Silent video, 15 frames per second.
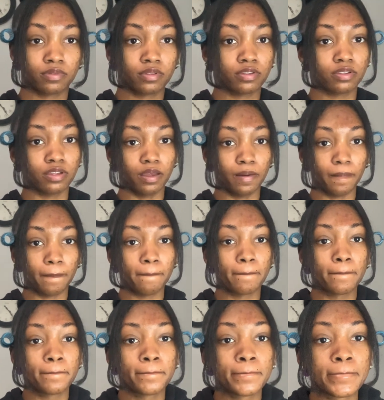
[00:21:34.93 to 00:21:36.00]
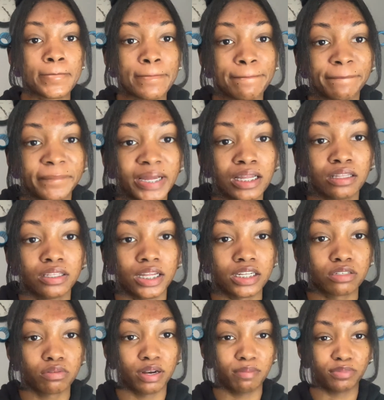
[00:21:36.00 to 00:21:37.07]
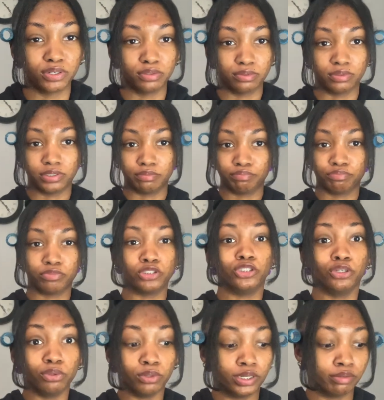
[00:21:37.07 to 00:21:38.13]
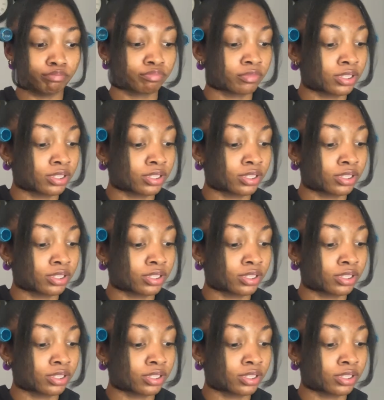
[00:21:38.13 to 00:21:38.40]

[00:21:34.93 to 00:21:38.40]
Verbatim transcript: So that's what I'm going doing.